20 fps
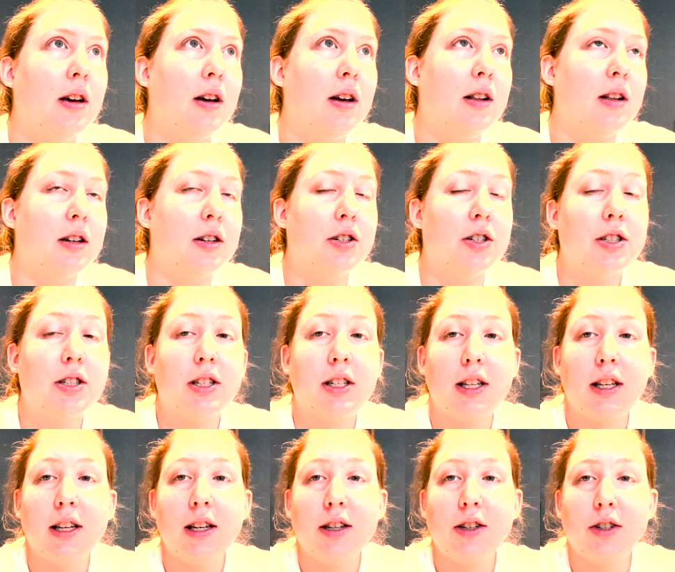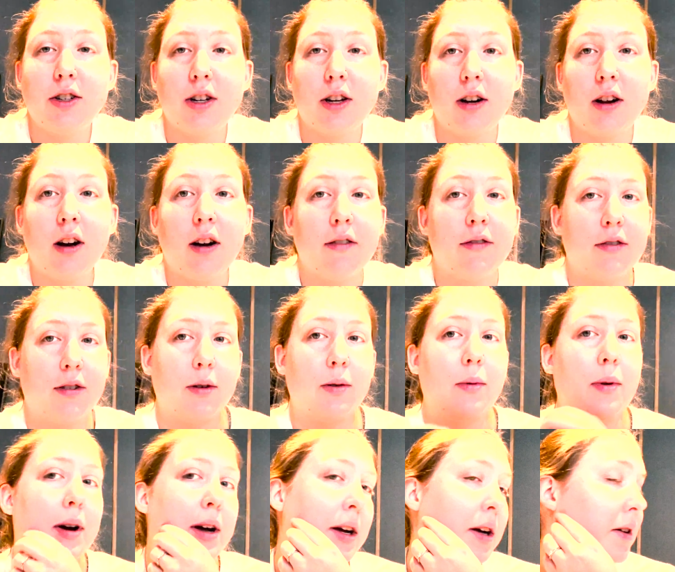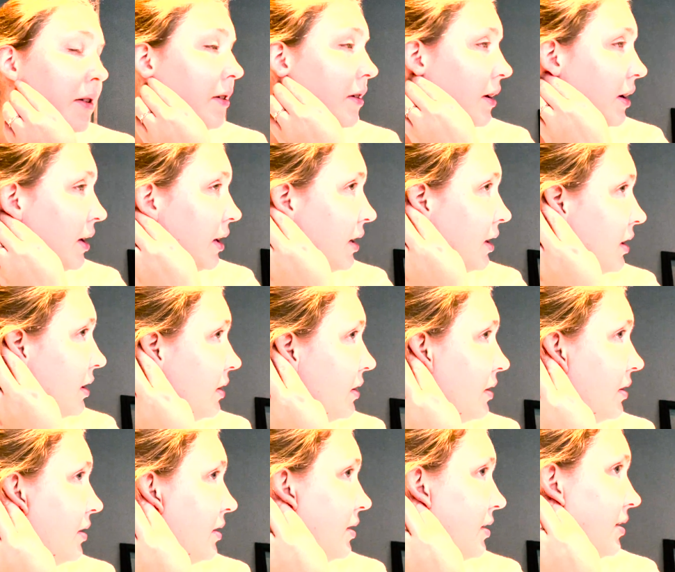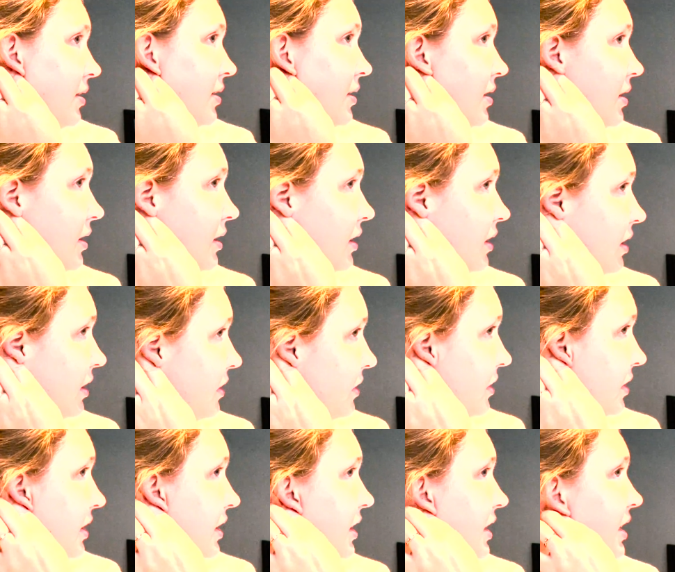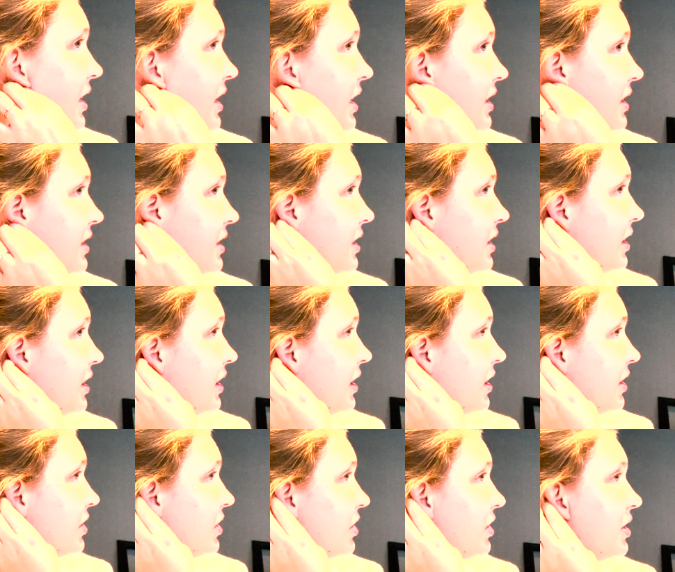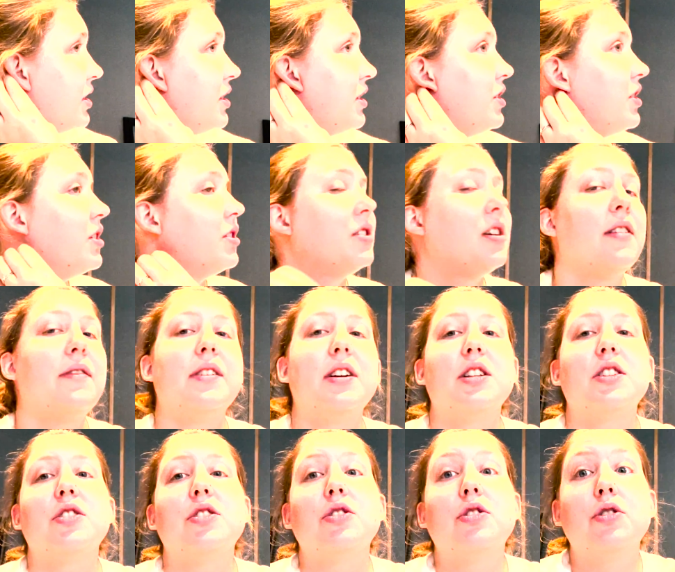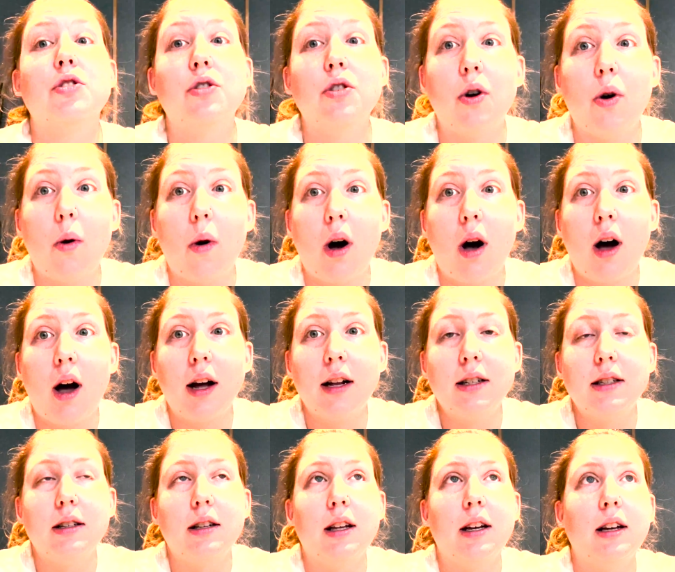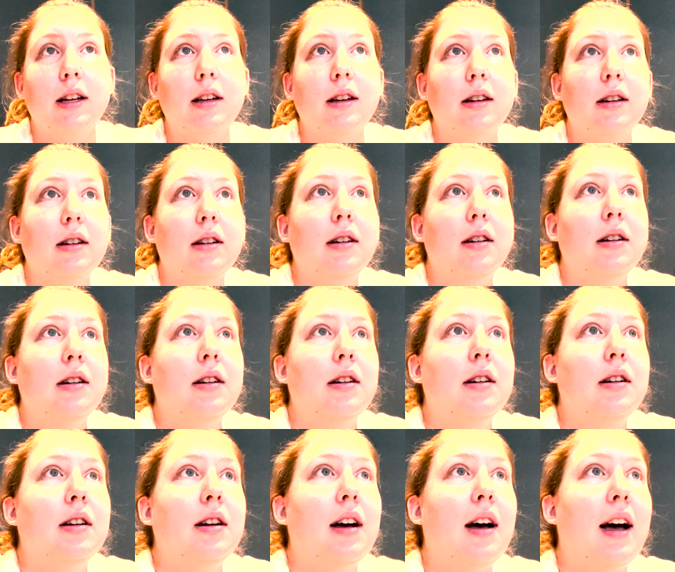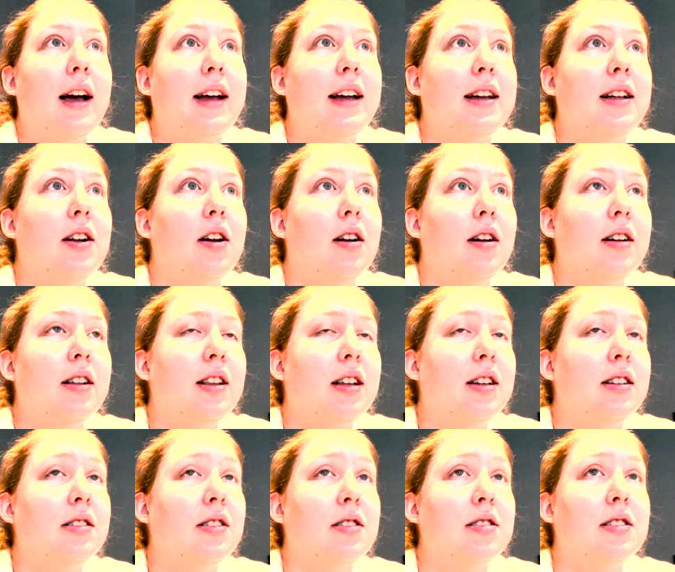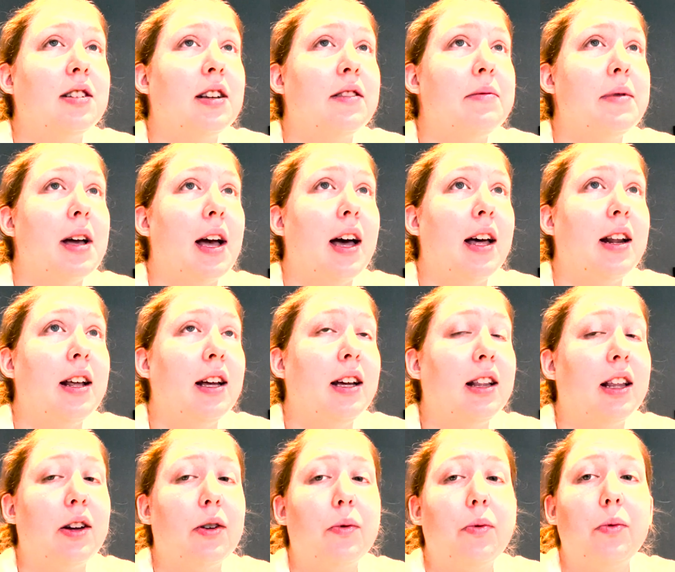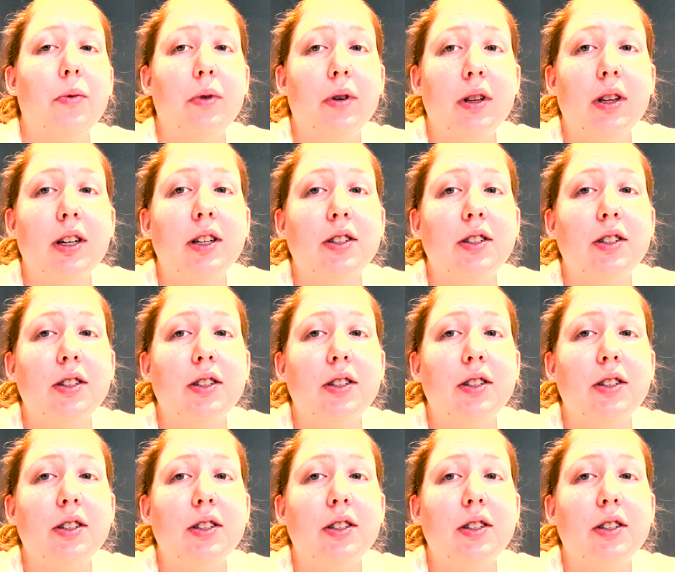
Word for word: electricity shut off for a while and literally the instant the electricity shuts off, it's so hot. Like I cannot, it like starts to give me a headache like really